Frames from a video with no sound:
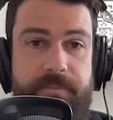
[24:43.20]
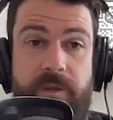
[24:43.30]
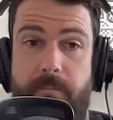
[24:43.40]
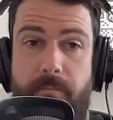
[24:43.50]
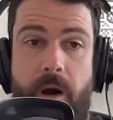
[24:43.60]

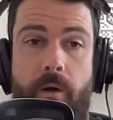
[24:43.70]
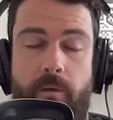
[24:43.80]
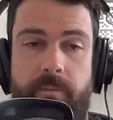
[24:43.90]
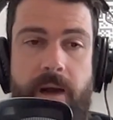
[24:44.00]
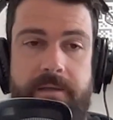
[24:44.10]
mold
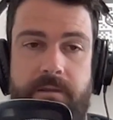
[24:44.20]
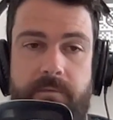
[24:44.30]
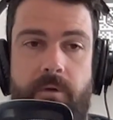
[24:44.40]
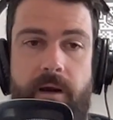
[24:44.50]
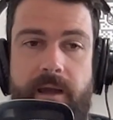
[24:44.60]
basically
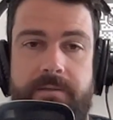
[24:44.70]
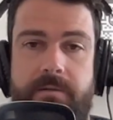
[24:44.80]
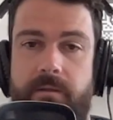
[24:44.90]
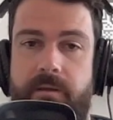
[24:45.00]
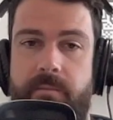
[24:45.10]
right
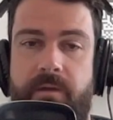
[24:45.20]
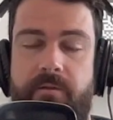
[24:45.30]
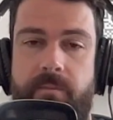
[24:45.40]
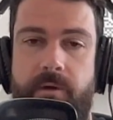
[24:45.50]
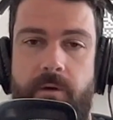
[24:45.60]
outside their bedroom
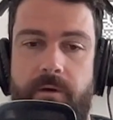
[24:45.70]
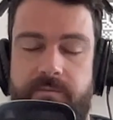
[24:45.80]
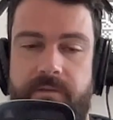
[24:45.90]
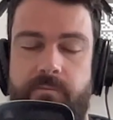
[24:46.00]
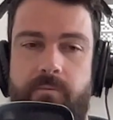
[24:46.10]
door.
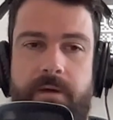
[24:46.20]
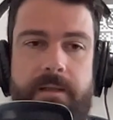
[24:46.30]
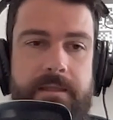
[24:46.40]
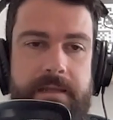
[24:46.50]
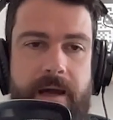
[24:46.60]
It's
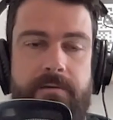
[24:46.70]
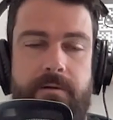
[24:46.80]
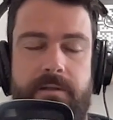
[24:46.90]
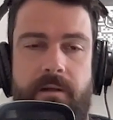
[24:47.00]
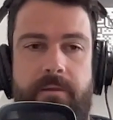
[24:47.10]
really
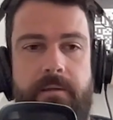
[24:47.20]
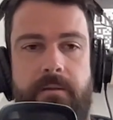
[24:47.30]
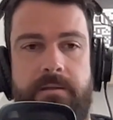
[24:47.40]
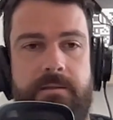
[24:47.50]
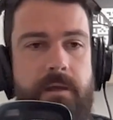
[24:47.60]
dangerous. And I think
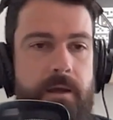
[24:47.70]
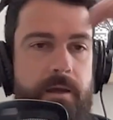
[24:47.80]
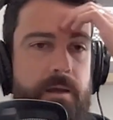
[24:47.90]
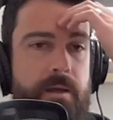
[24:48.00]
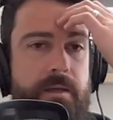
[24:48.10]
it's
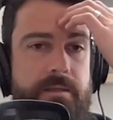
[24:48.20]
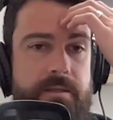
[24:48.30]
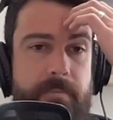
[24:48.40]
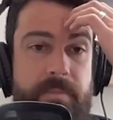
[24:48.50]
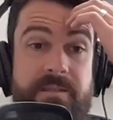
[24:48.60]

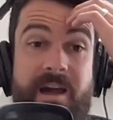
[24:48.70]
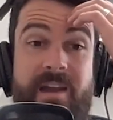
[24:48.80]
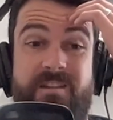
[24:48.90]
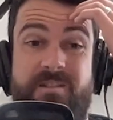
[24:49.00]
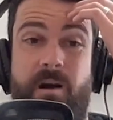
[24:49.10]

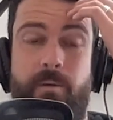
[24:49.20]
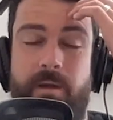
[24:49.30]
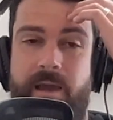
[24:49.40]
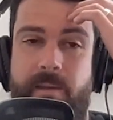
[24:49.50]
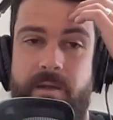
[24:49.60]
undersold at
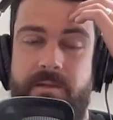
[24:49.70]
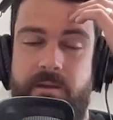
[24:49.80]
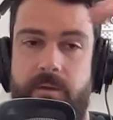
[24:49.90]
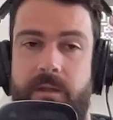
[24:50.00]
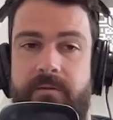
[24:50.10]
how much it can
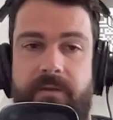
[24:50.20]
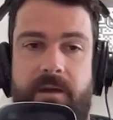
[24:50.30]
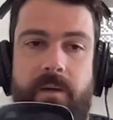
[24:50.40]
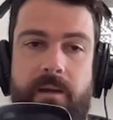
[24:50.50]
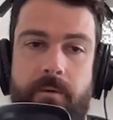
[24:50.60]
really
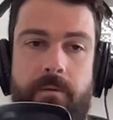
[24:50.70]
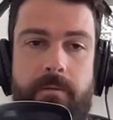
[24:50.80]
affect people.